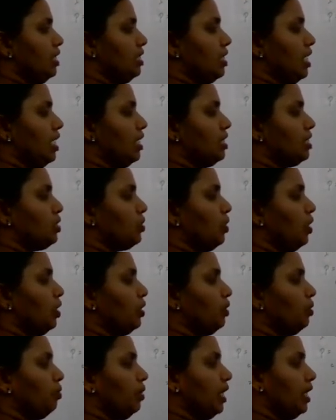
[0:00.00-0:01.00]
sin
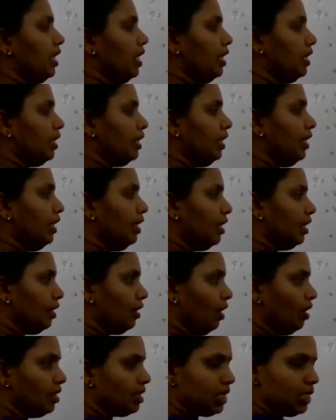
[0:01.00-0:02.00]
square omega t
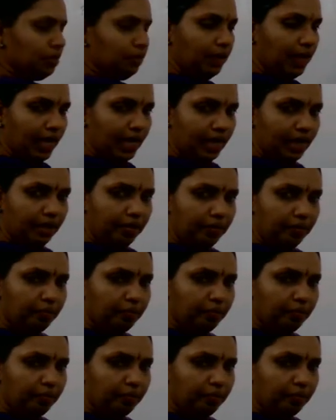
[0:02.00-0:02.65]
cos 5